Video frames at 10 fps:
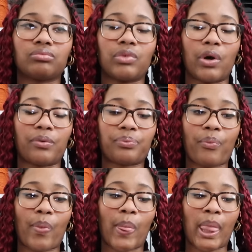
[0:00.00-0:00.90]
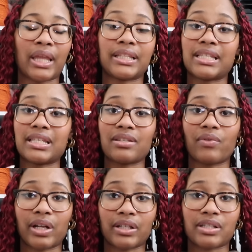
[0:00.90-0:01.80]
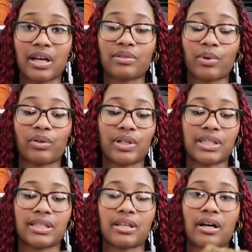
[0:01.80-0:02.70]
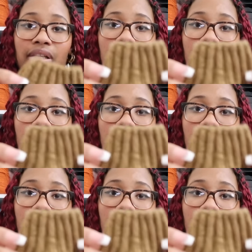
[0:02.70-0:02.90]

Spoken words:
no. This is a vanilla socks by Crazy Sock